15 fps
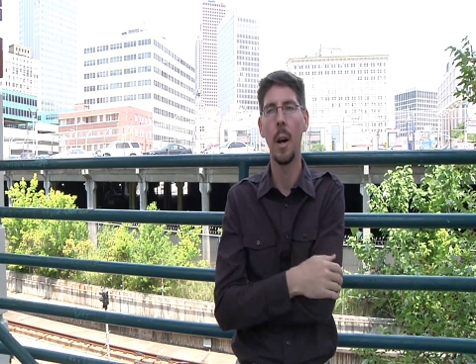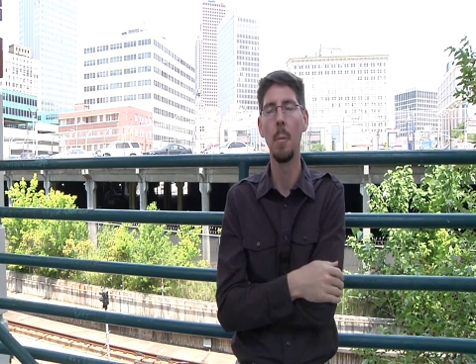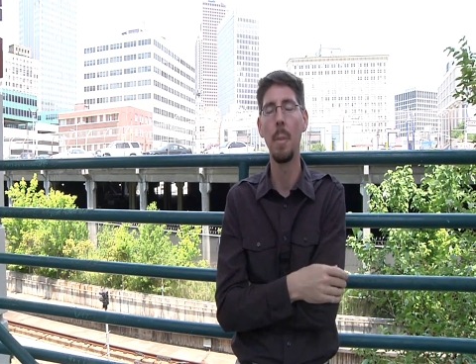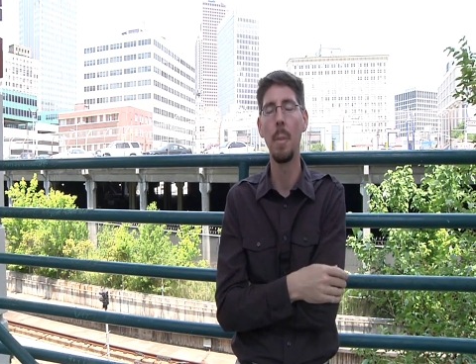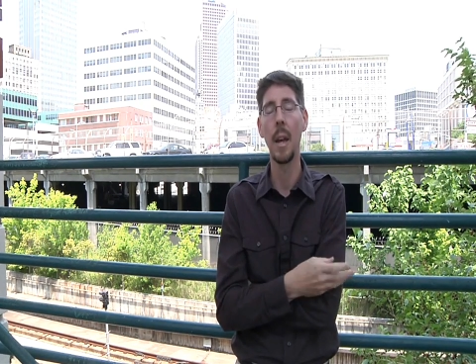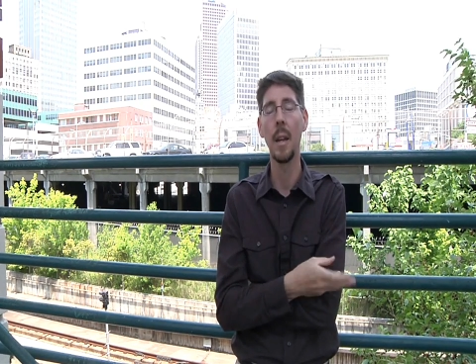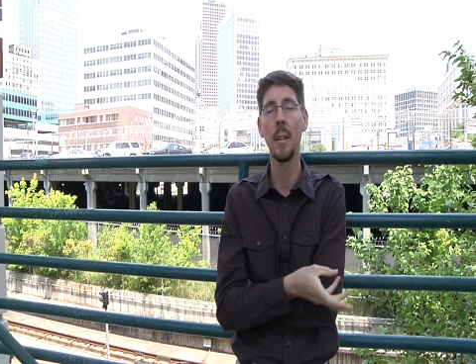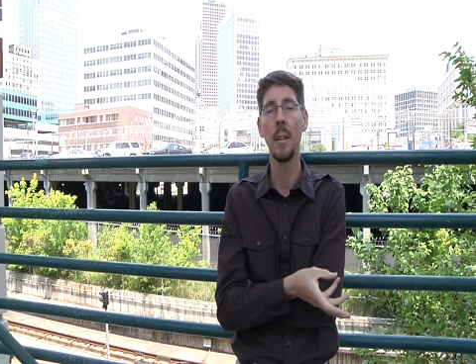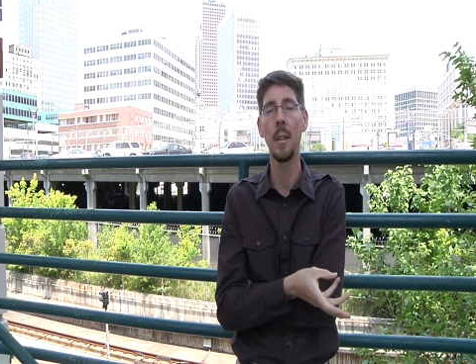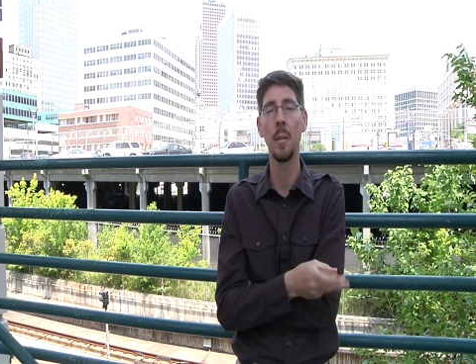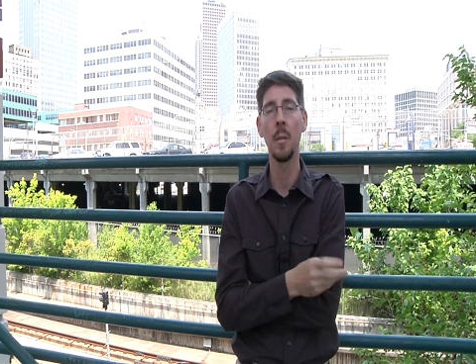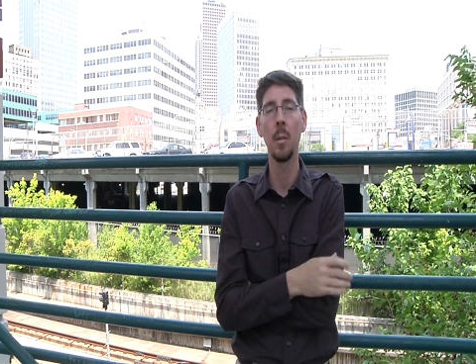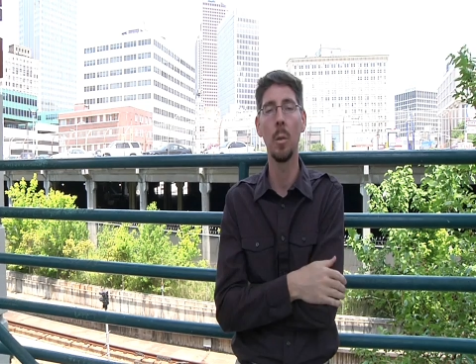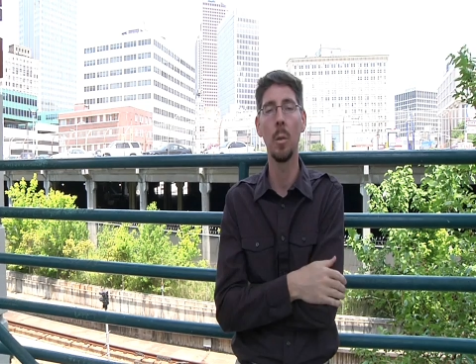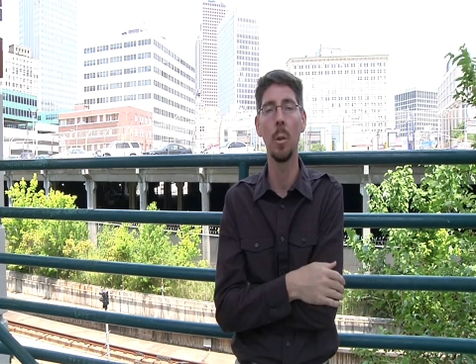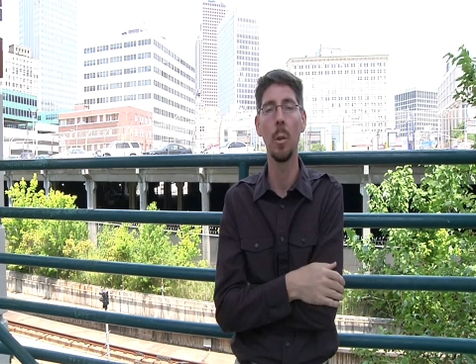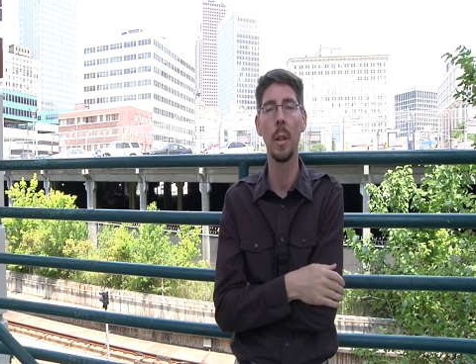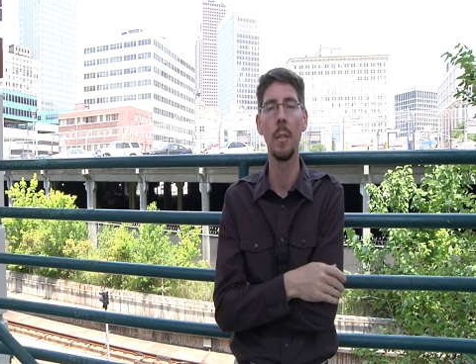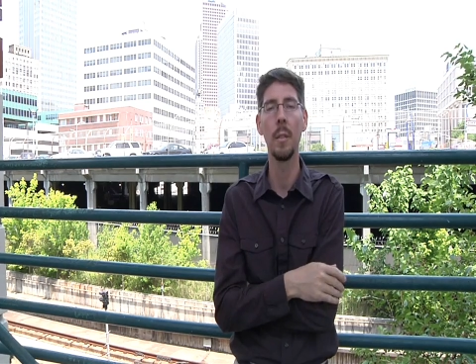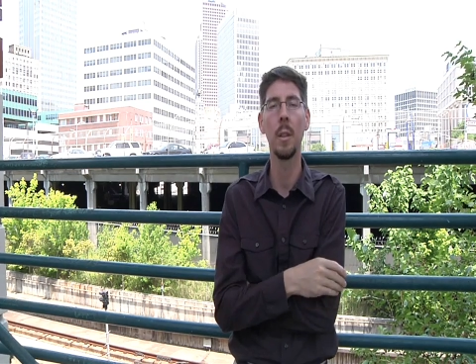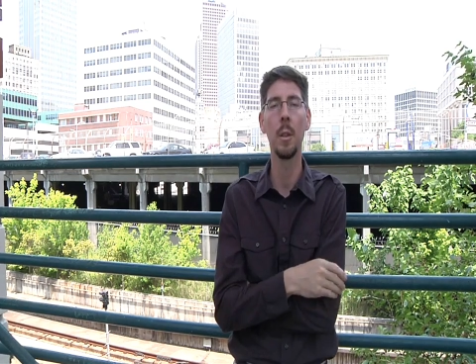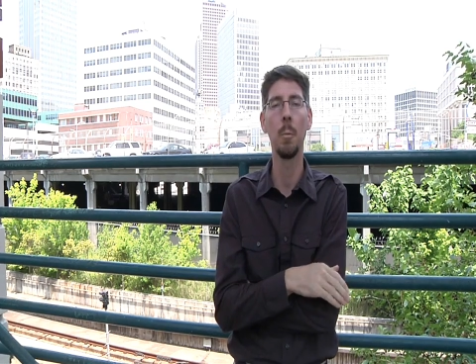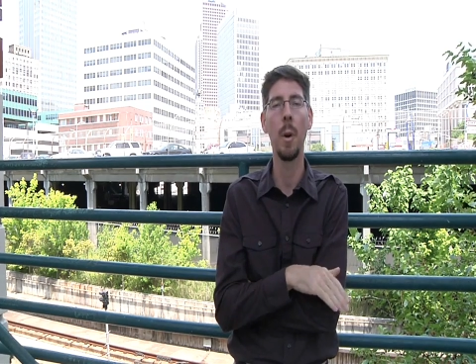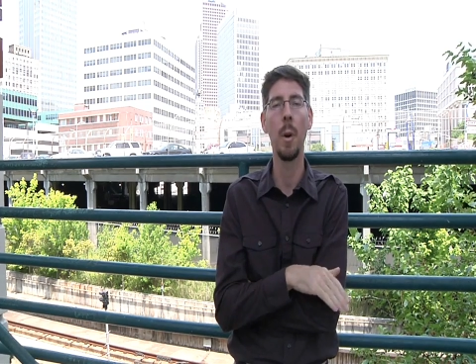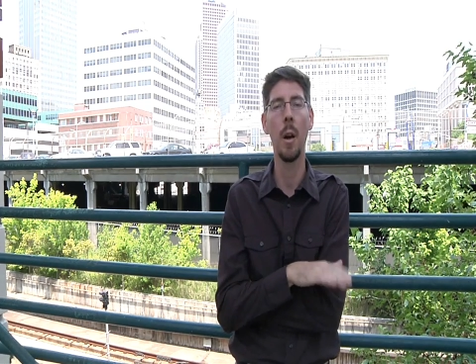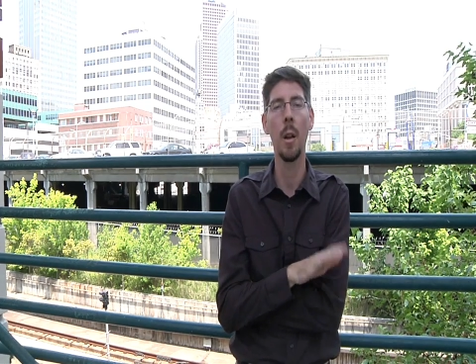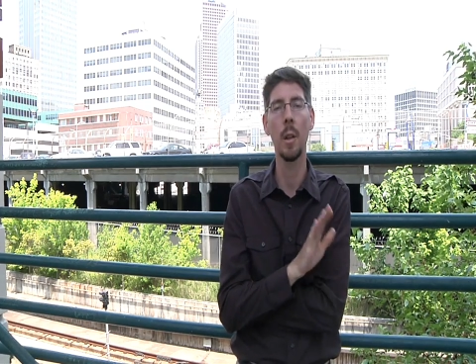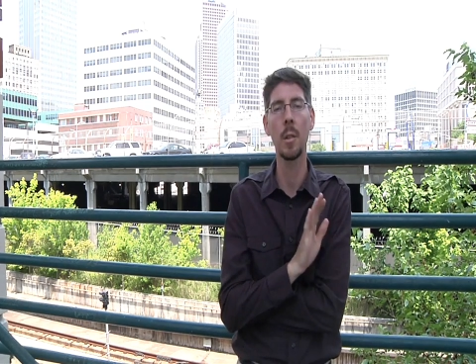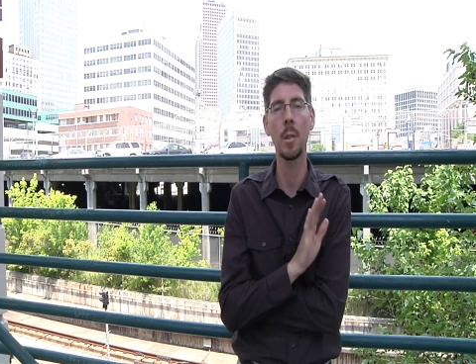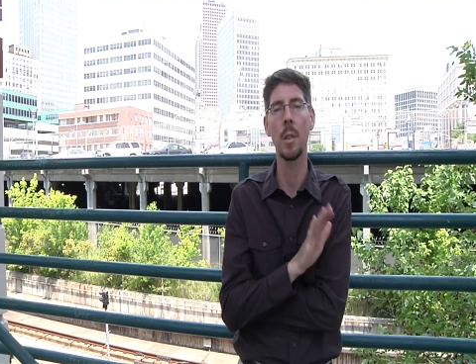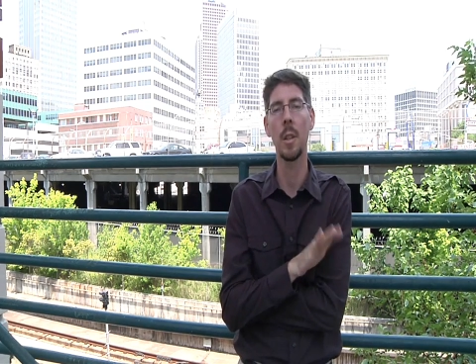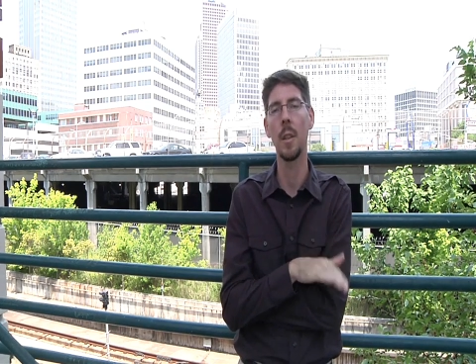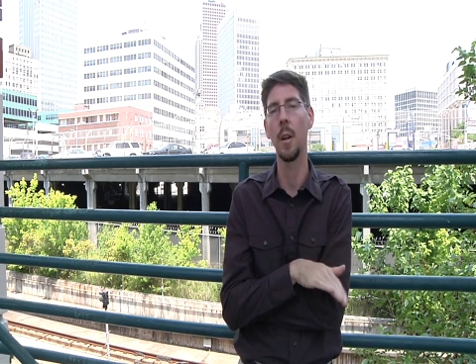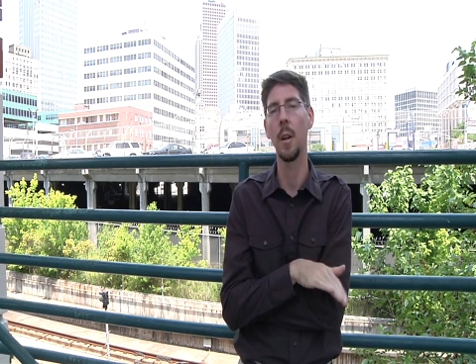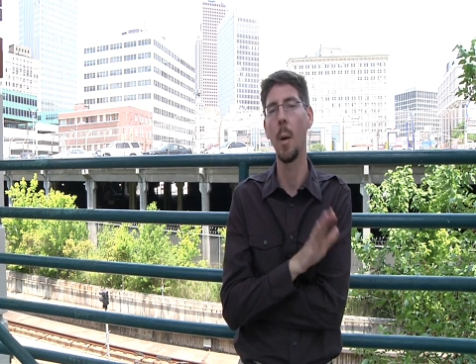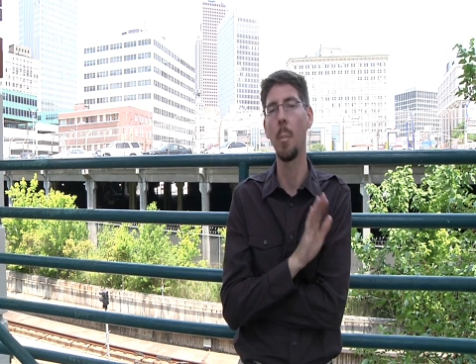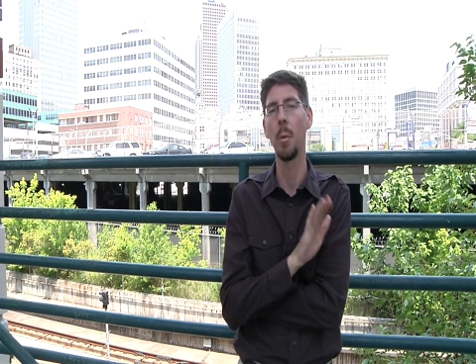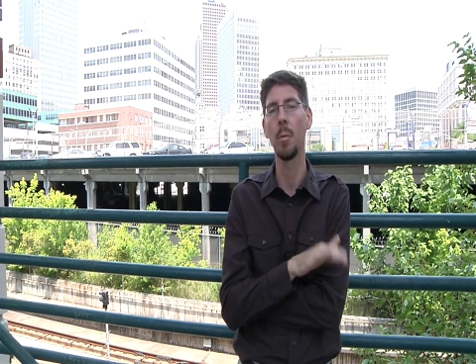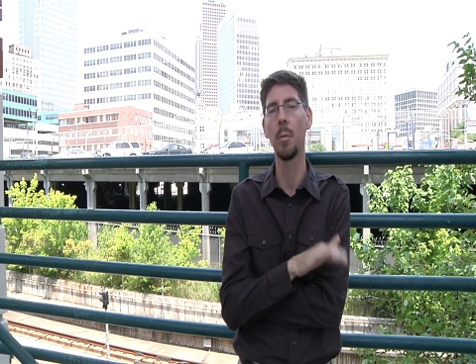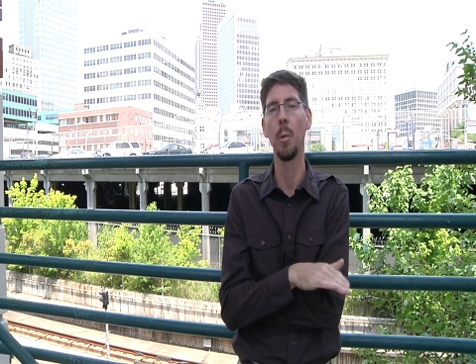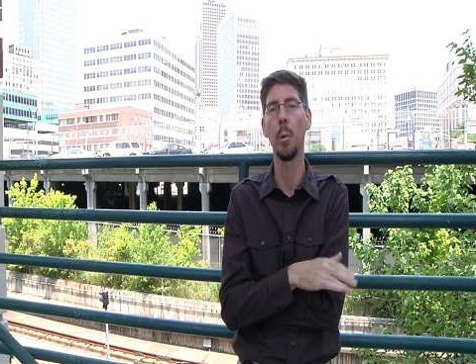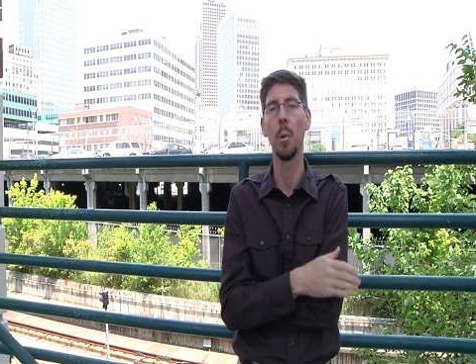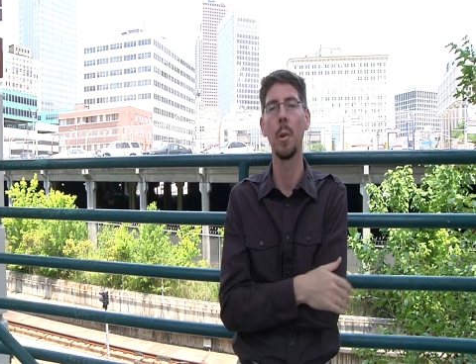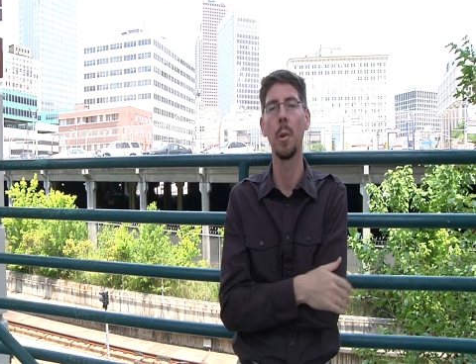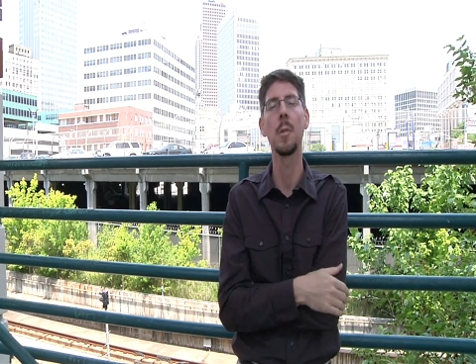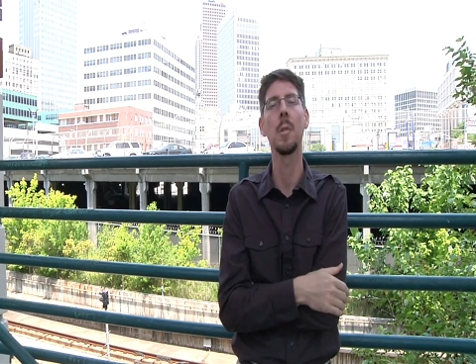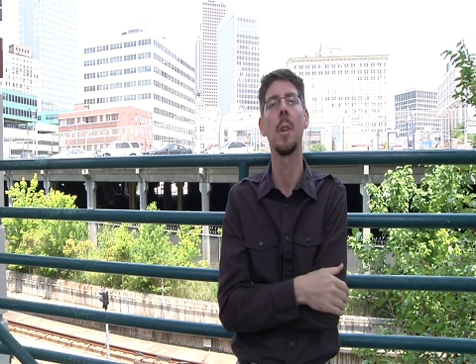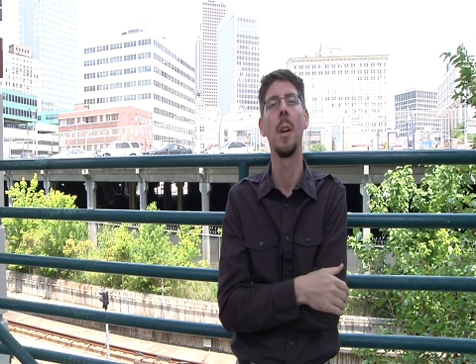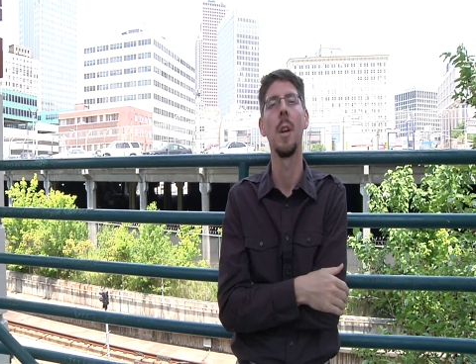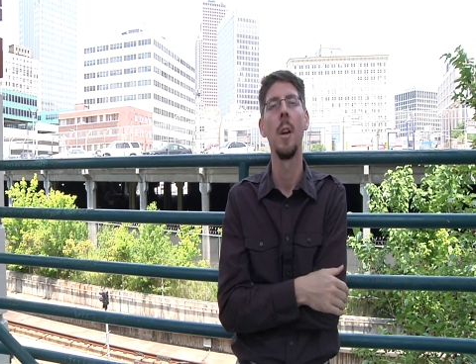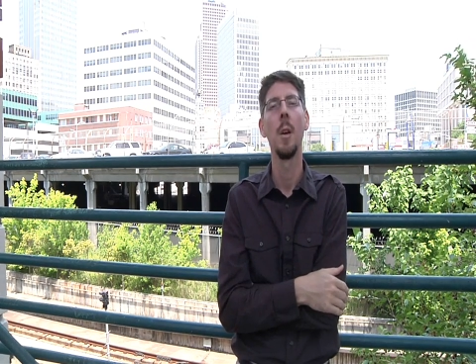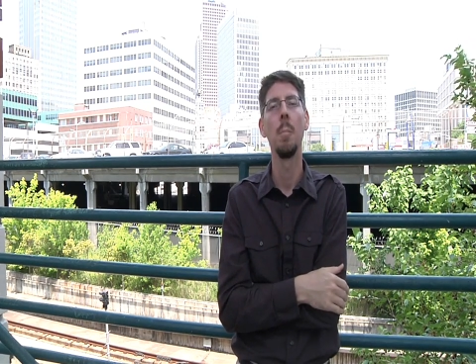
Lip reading: abandoned or even demolished in their upper floors,